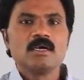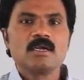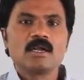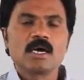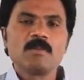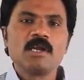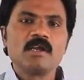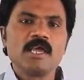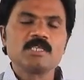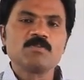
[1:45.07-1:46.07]
normally
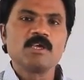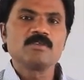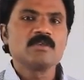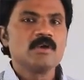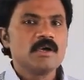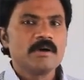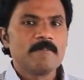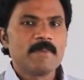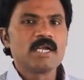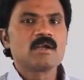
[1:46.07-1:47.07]
it takes place
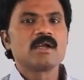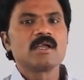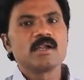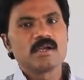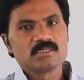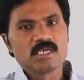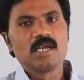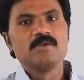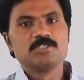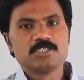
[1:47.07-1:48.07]
mitotic
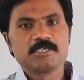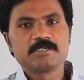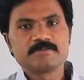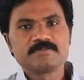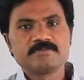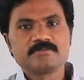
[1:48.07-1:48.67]
cell division.